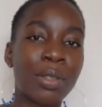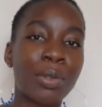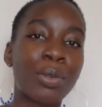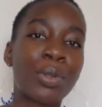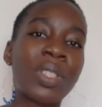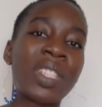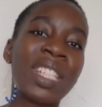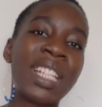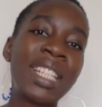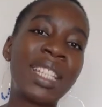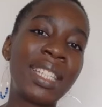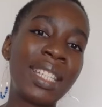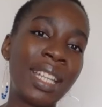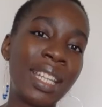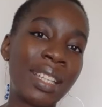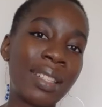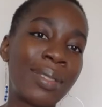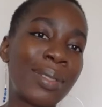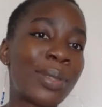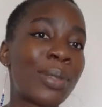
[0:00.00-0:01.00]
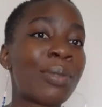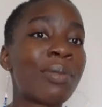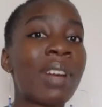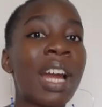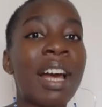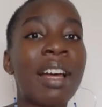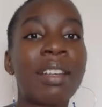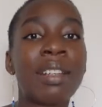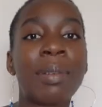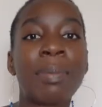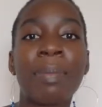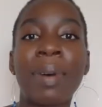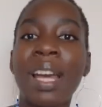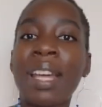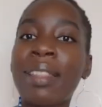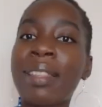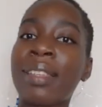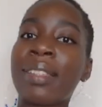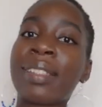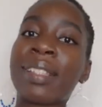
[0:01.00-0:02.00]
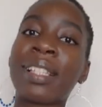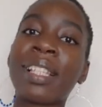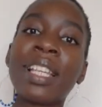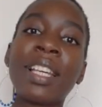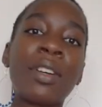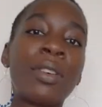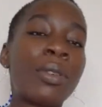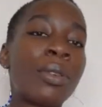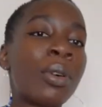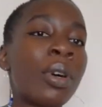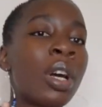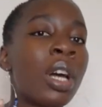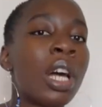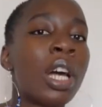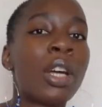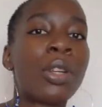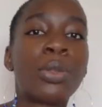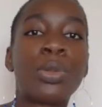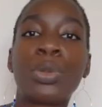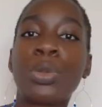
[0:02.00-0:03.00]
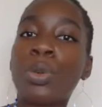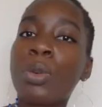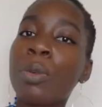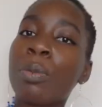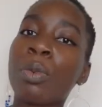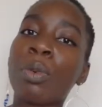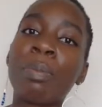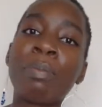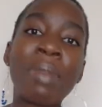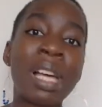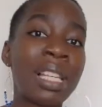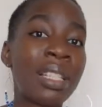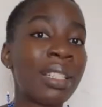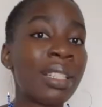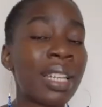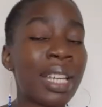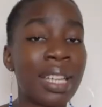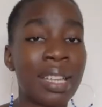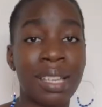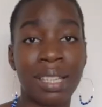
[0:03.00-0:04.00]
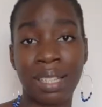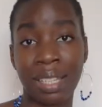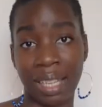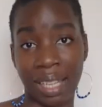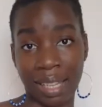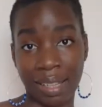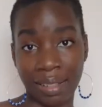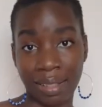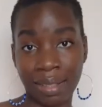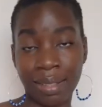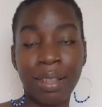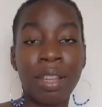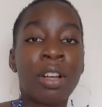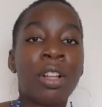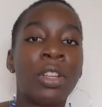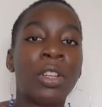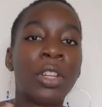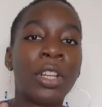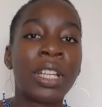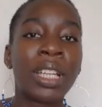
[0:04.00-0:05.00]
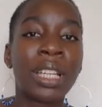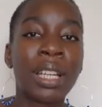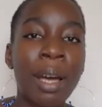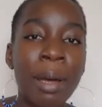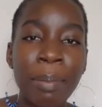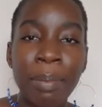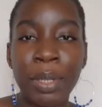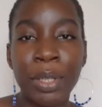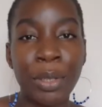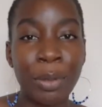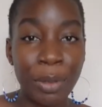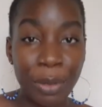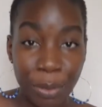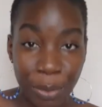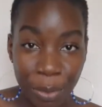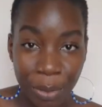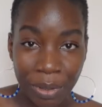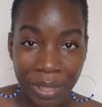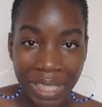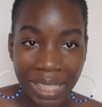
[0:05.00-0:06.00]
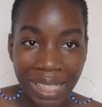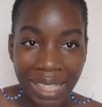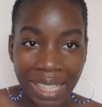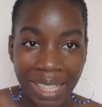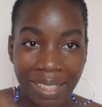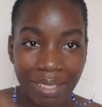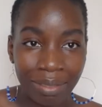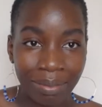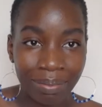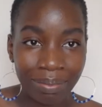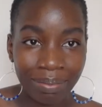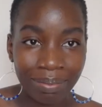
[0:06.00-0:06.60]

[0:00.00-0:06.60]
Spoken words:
You're sitting surrounded by these little adorable melanated kids looking up at you adoringly.